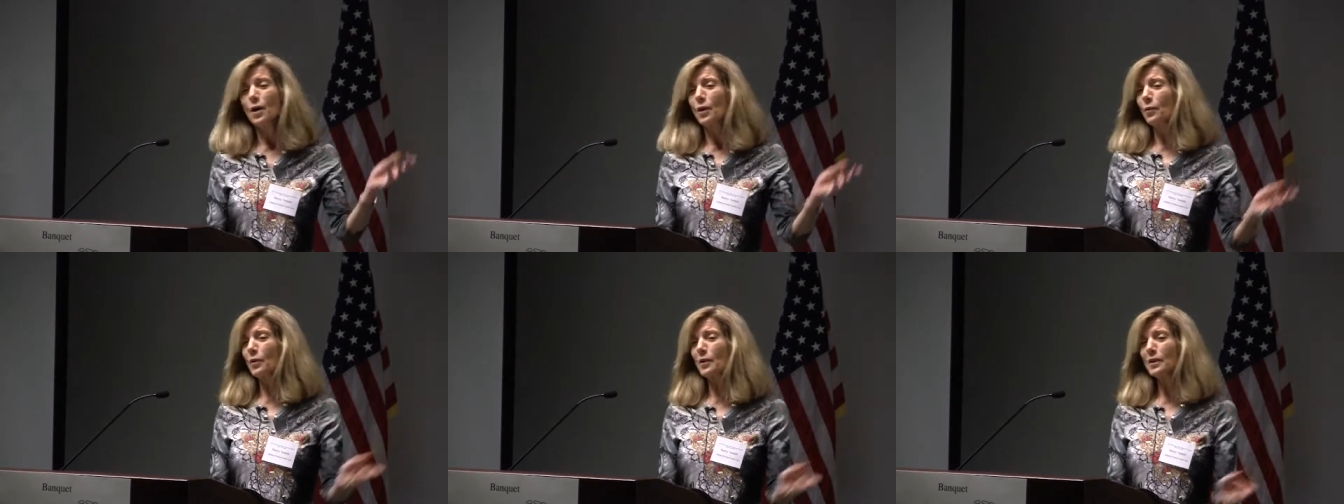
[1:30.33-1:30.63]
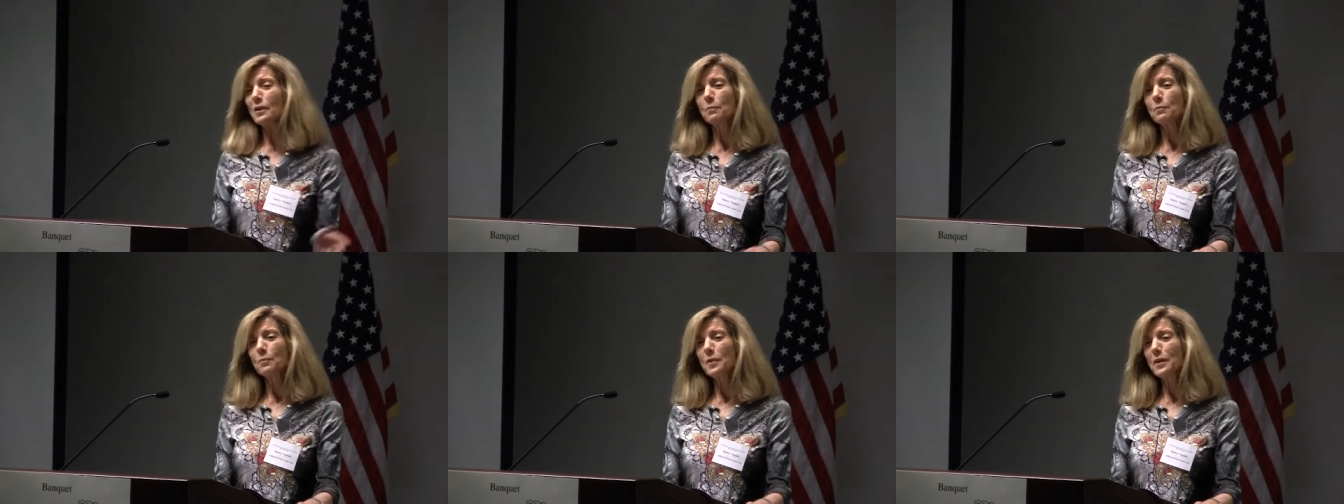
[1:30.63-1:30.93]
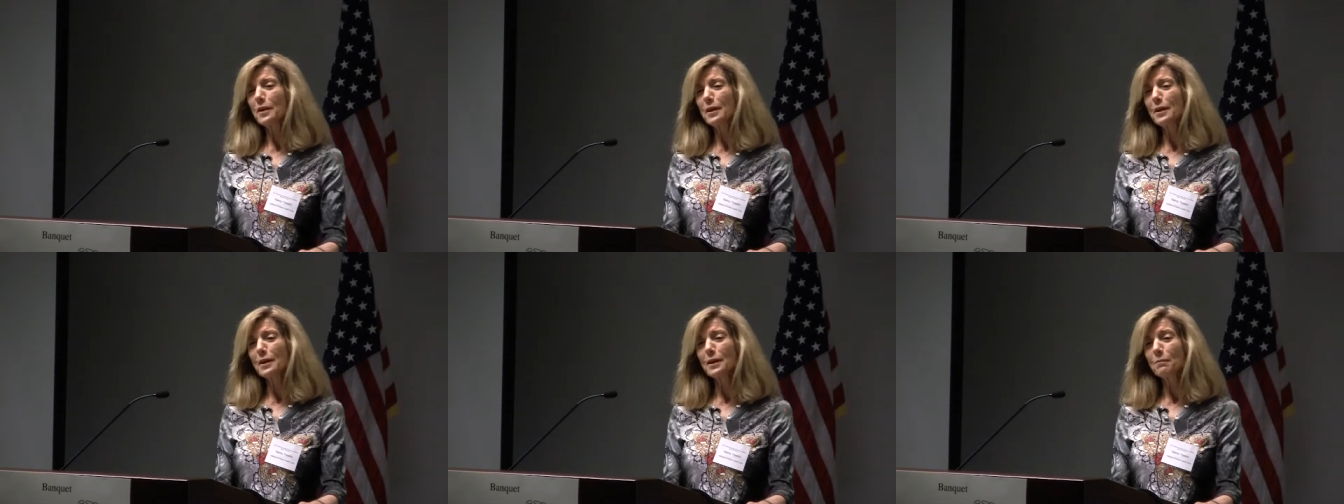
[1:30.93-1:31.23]
was
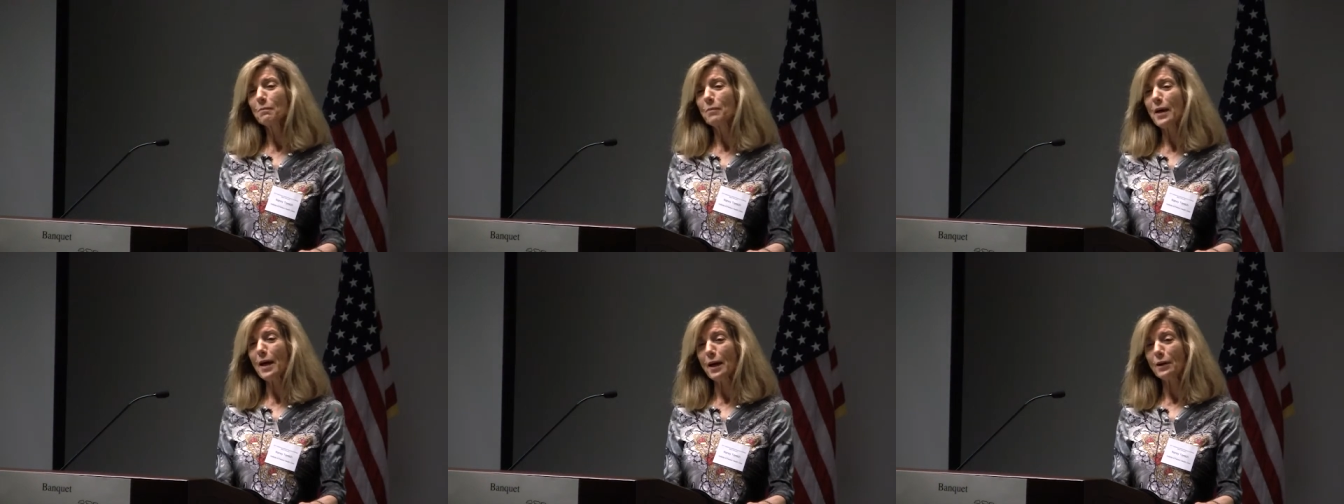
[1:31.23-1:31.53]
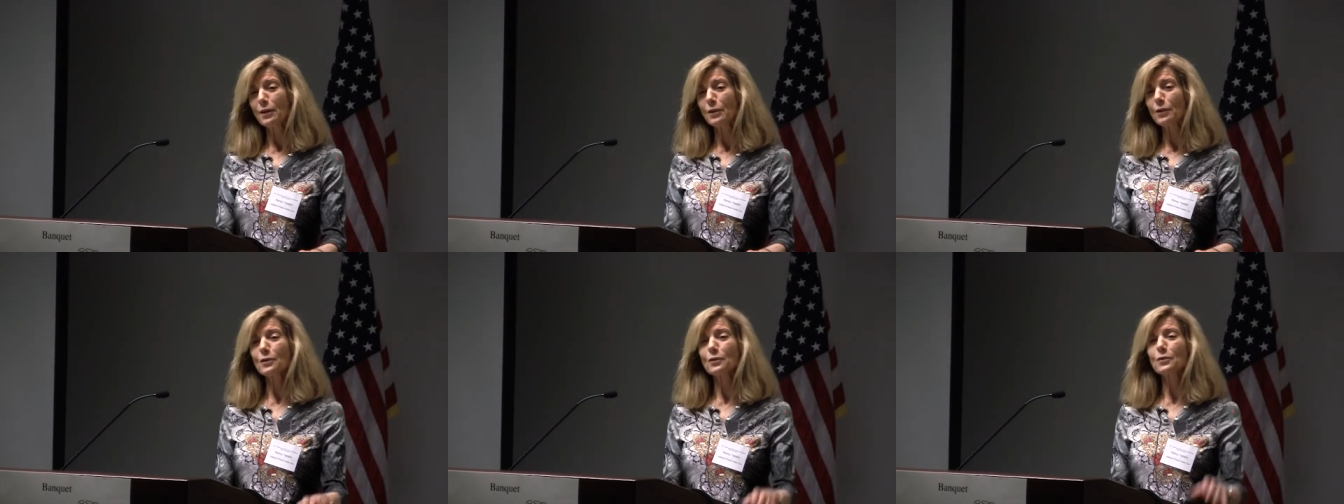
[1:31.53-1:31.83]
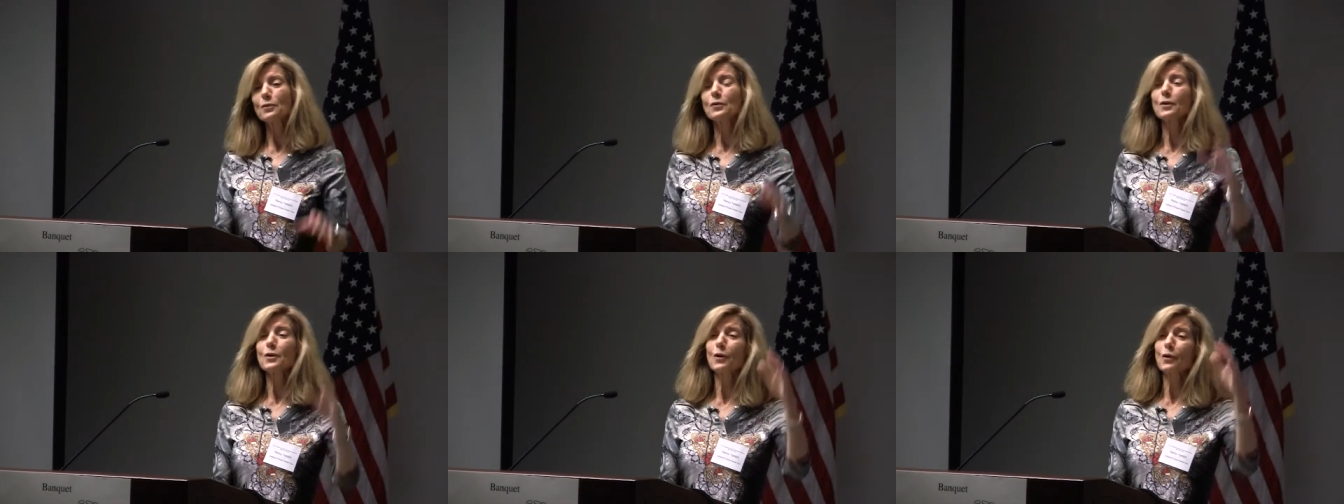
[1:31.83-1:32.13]
being battered,
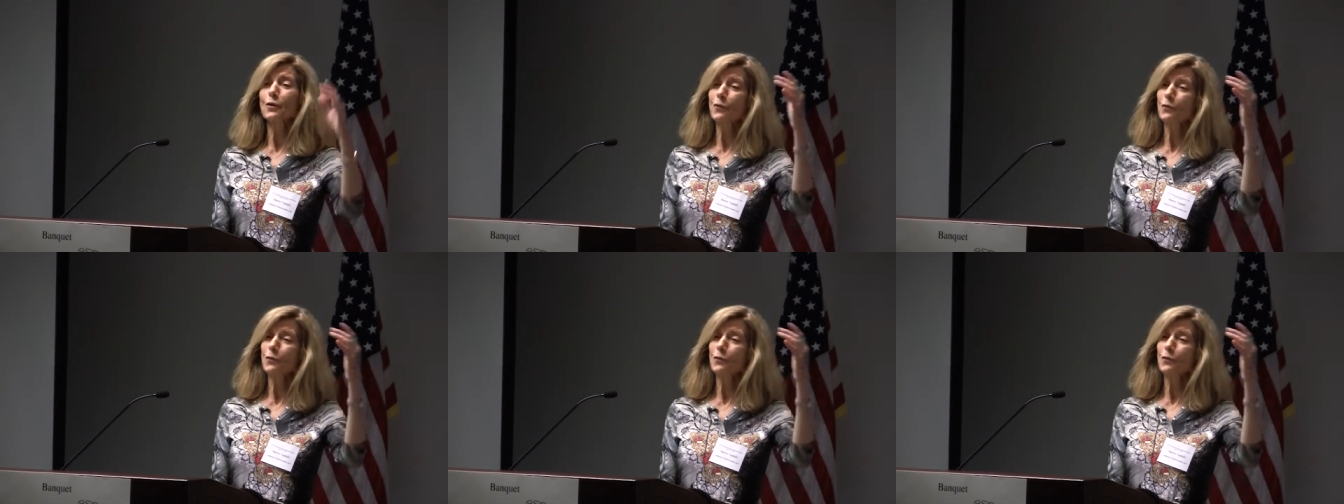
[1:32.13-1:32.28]
you know,